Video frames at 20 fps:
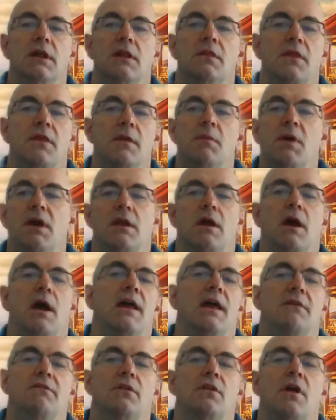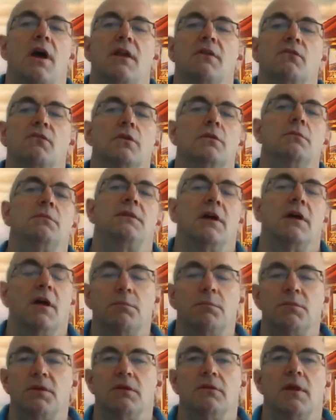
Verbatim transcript: they might not have a lot of room to help you.